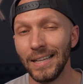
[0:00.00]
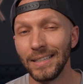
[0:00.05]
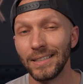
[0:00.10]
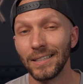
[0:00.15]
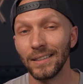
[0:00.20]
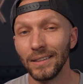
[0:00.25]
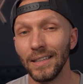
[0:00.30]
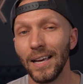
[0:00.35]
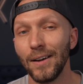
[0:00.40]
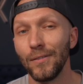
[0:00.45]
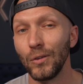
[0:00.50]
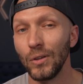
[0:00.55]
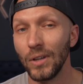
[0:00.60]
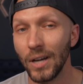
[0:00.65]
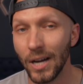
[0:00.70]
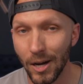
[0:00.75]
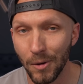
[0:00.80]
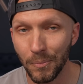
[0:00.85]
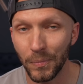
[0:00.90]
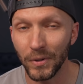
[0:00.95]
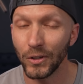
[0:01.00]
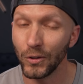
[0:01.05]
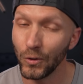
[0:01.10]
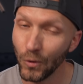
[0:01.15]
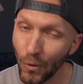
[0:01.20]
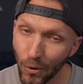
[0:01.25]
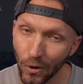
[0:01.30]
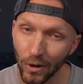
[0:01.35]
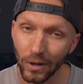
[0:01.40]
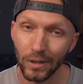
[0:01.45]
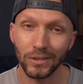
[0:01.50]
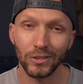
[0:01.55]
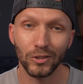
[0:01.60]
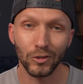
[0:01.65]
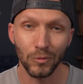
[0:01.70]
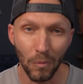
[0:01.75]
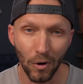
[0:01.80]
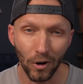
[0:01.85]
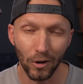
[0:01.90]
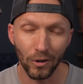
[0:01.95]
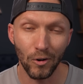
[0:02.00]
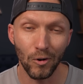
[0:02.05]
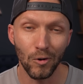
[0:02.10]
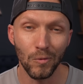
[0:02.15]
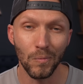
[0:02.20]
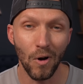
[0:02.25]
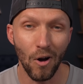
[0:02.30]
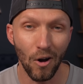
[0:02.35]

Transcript: to level up your smart home